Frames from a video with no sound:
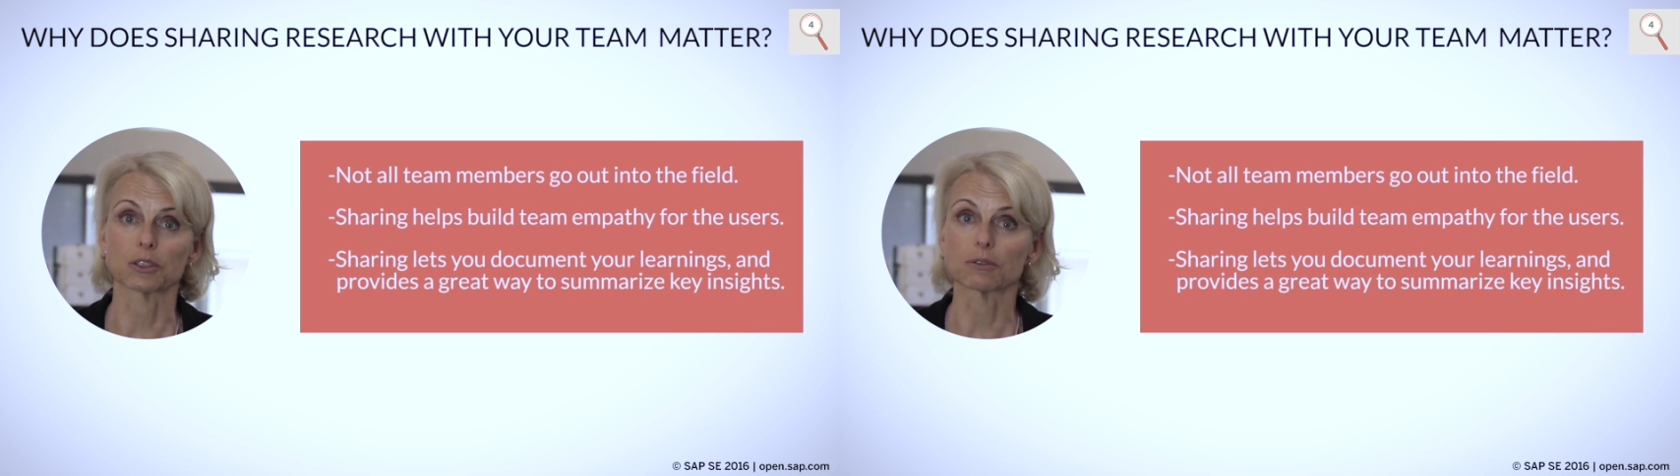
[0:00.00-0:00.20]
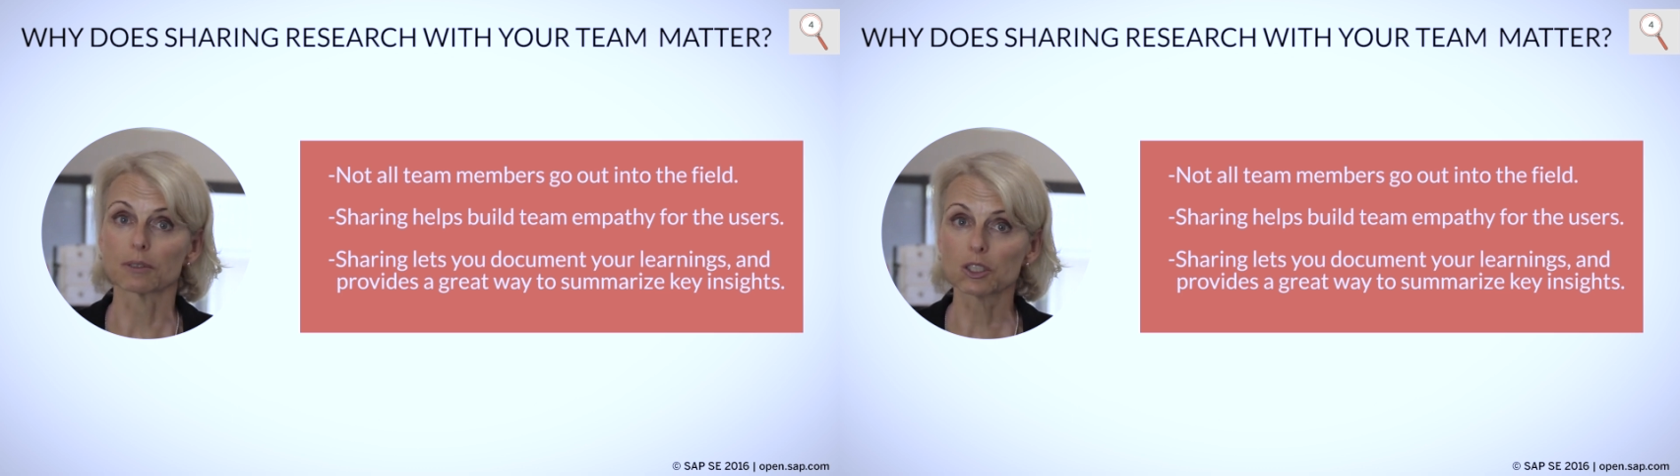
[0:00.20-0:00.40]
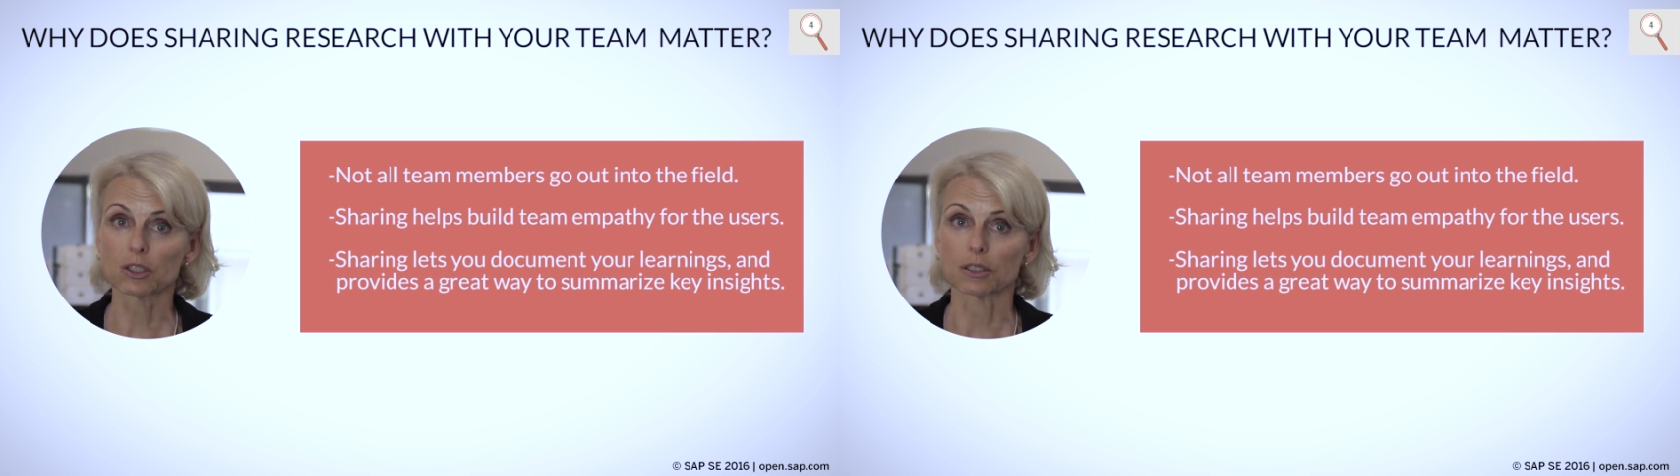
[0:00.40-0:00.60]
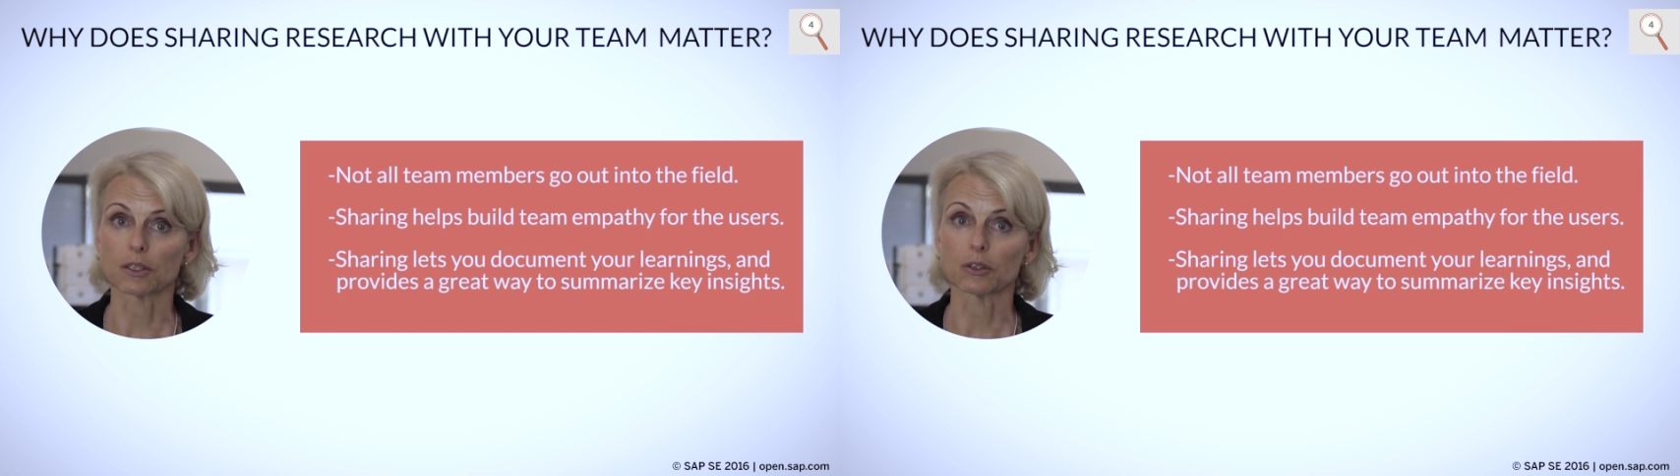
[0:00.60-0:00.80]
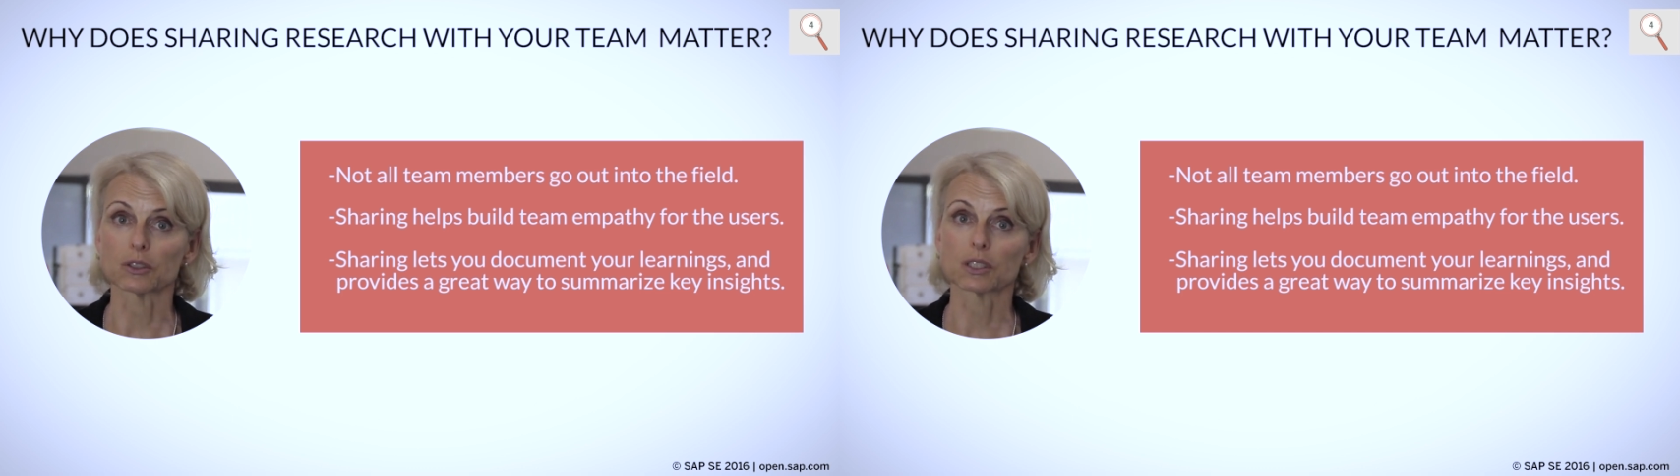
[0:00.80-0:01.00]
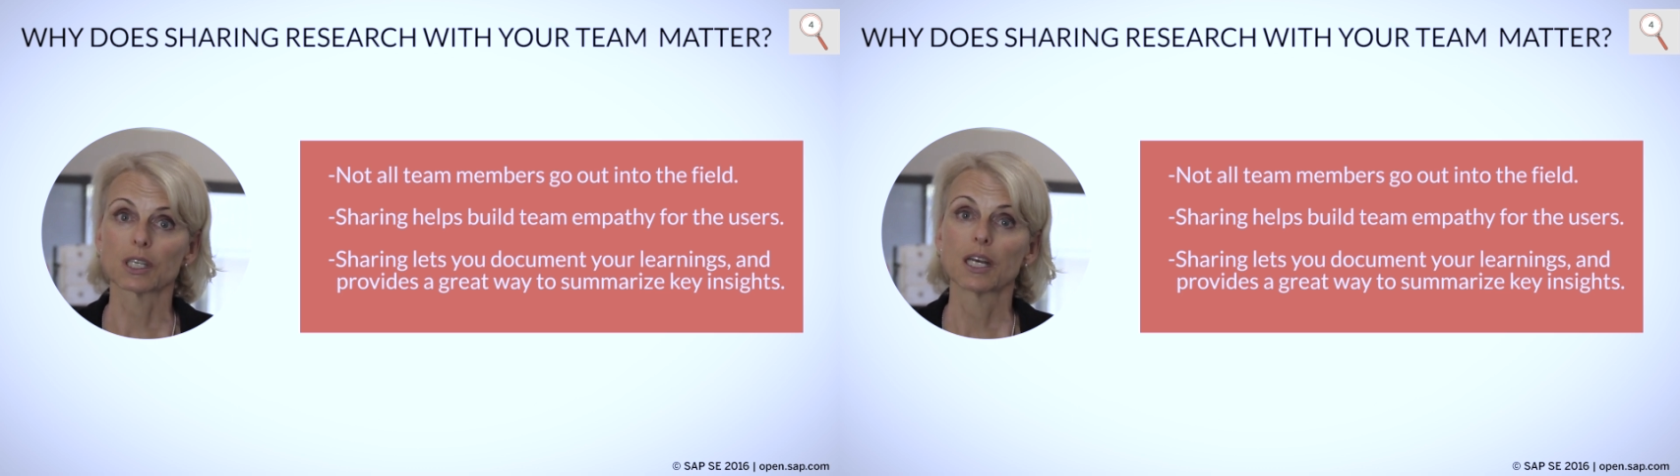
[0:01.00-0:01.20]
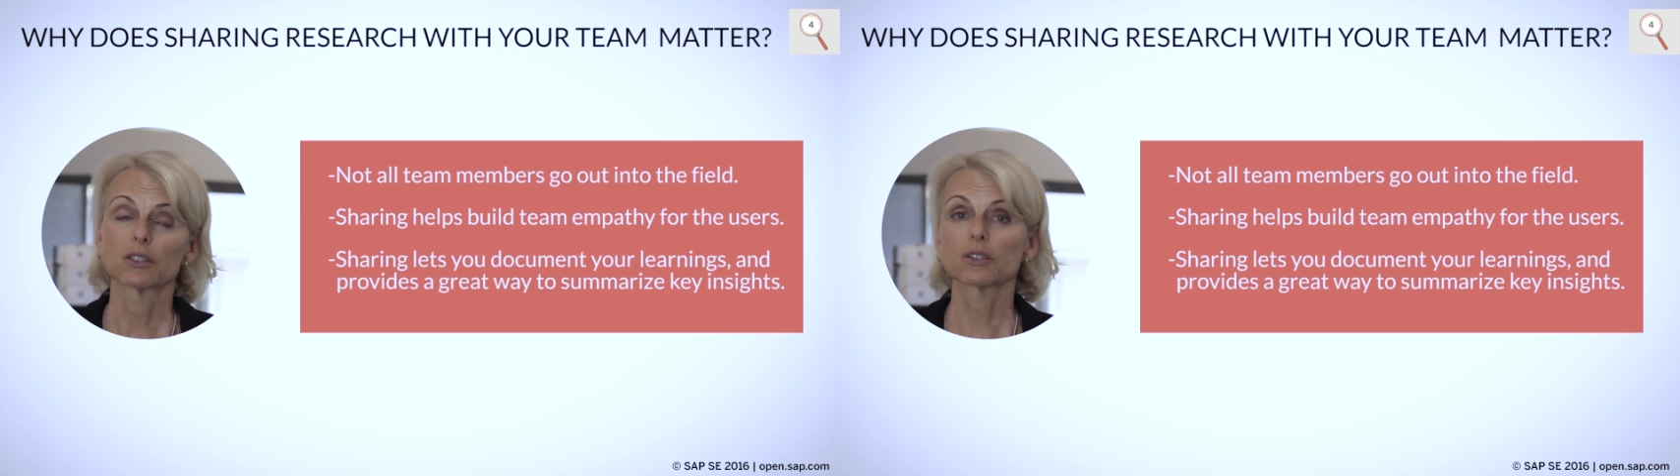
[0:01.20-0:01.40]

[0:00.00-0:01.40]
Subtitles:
to your original notes.